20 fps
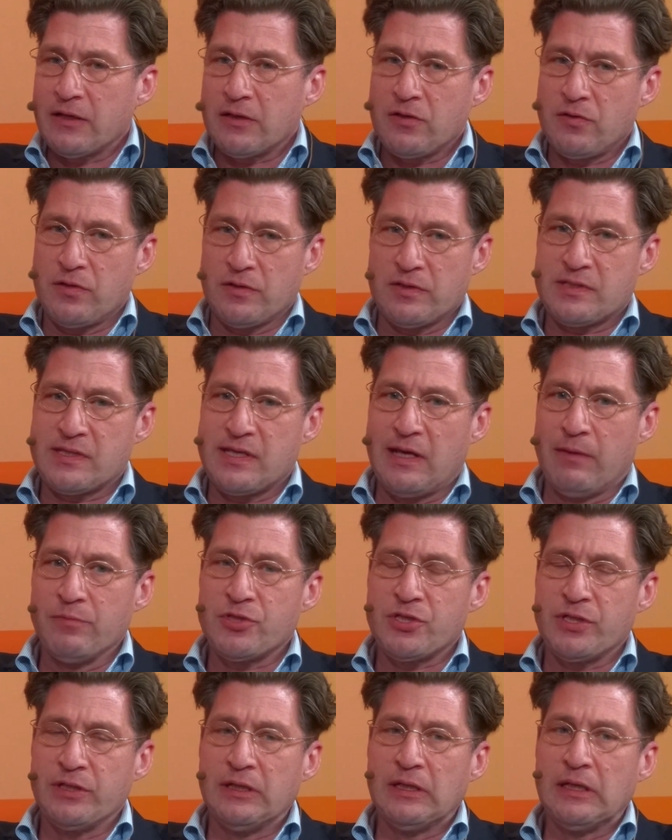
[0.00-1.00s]

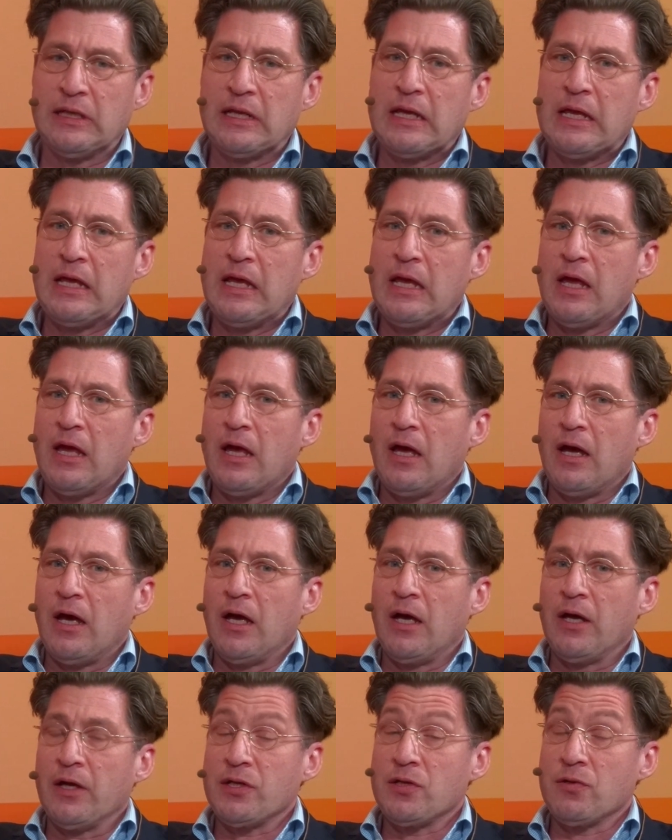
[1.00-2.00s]
consumption,
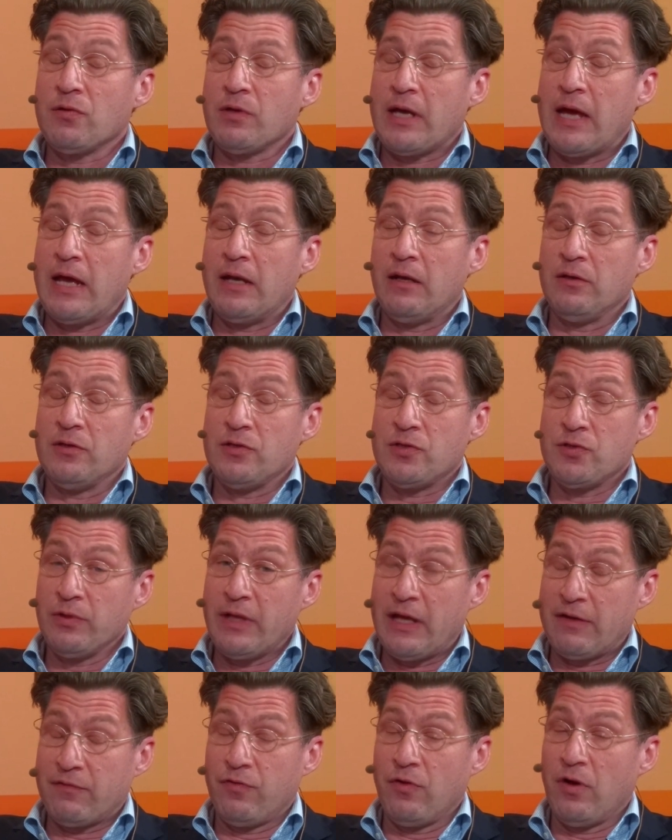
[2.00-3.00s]
you can do
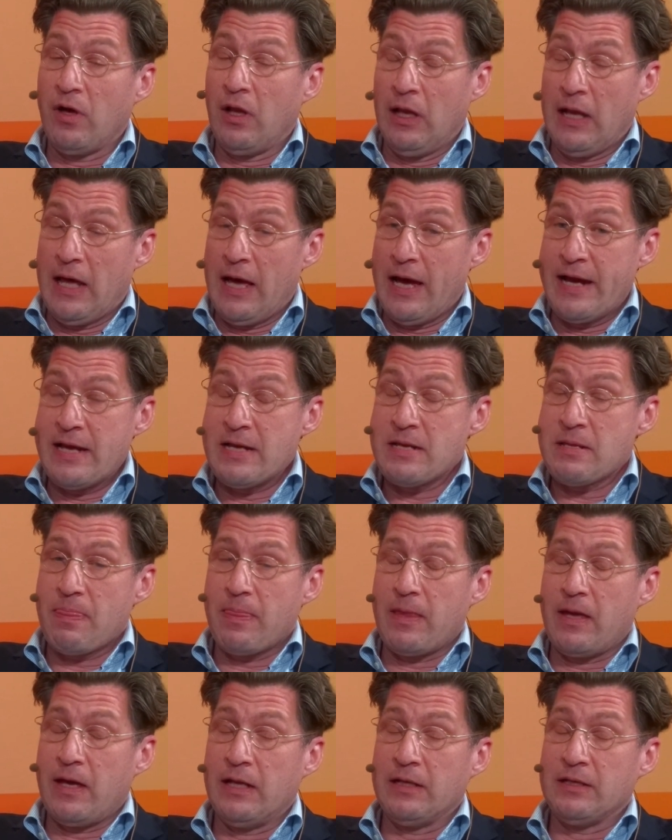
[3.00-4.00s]
that for a line,
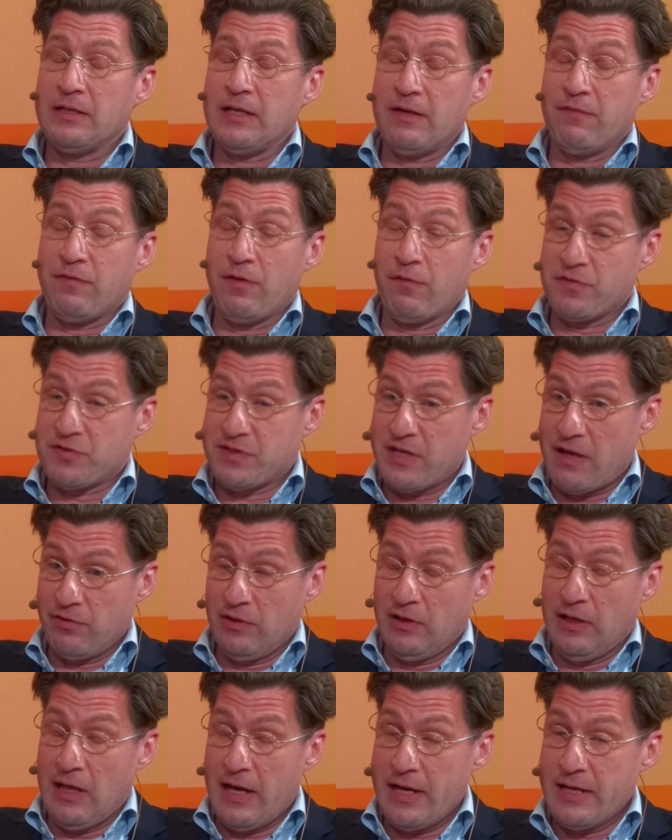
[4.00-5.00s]
and if you have several
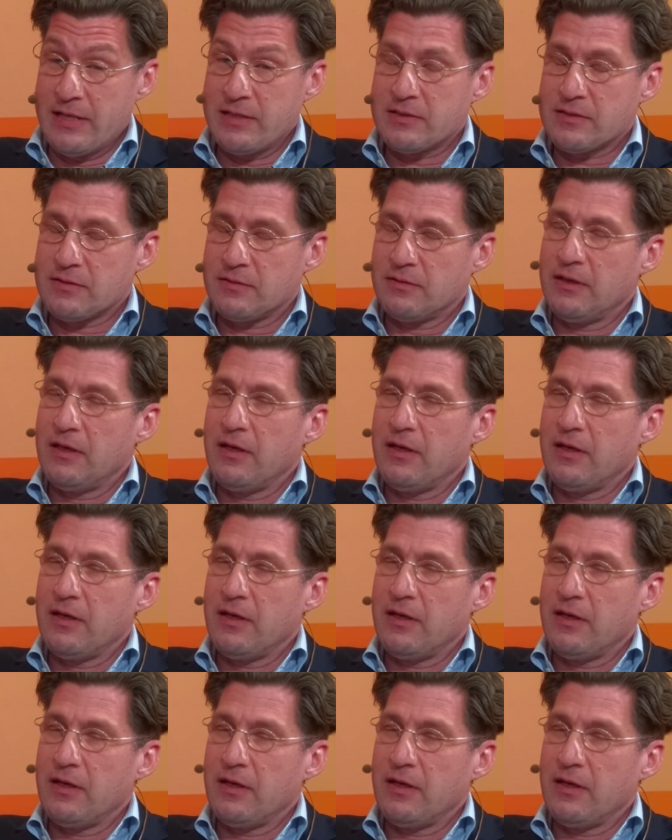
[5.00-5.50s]
lines,